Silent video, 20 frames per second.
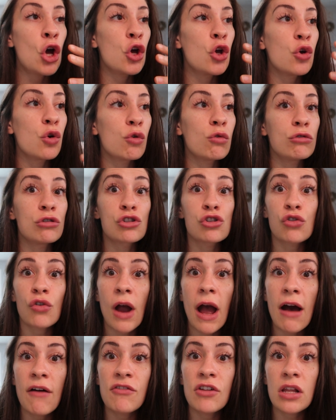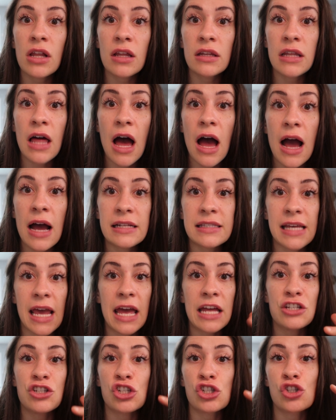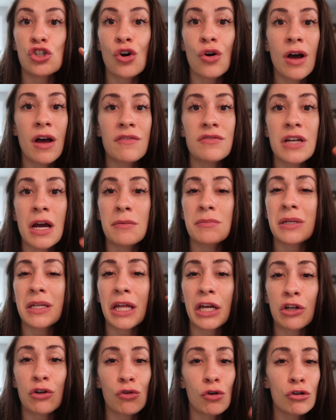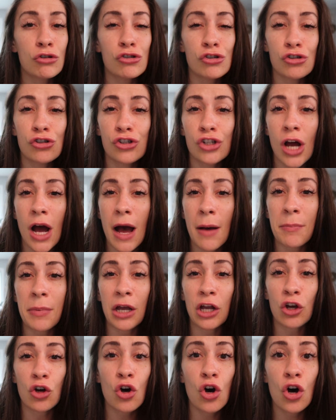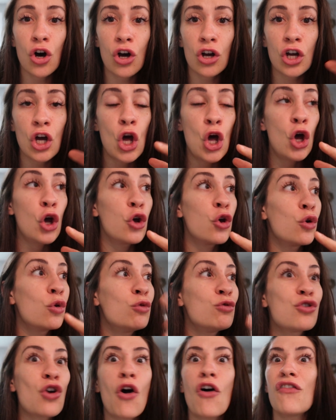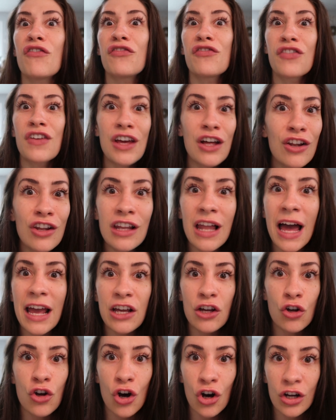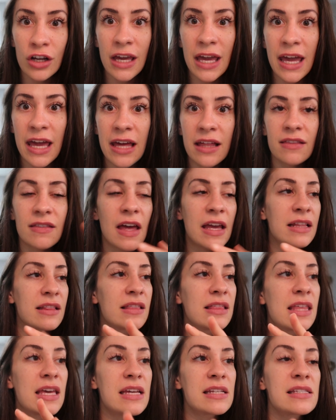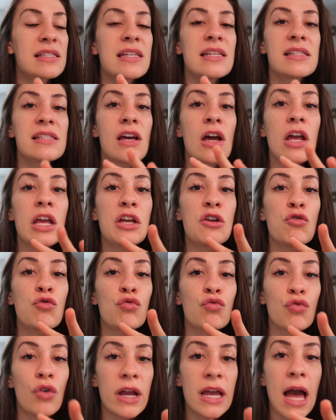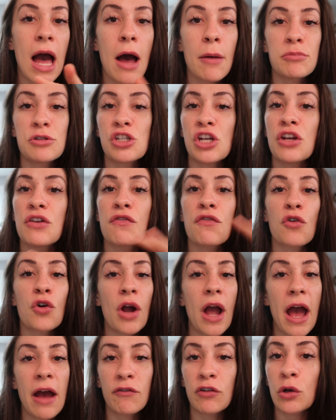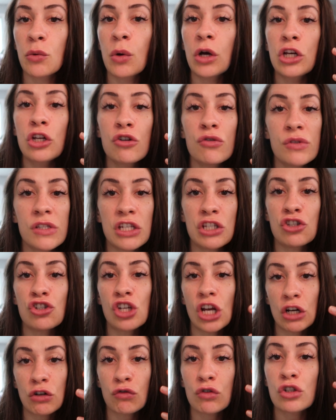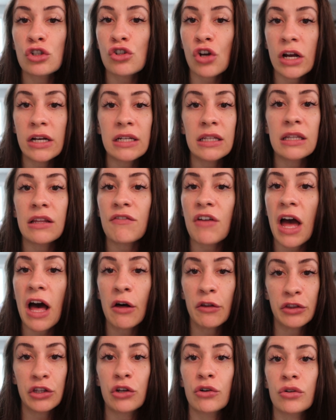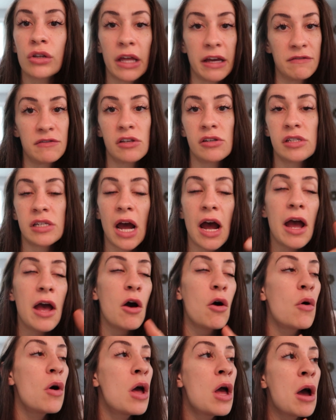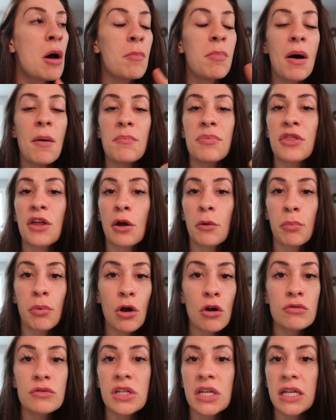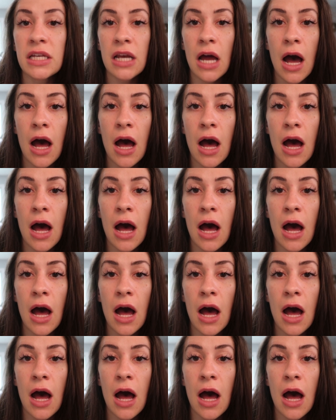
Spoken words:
who travel a lot and just don't have time to like grocery shop and cook, who don't feel like cooking. Like, this is a great option for everyone who's in general trying to live a healthier lifestyle, bump their protein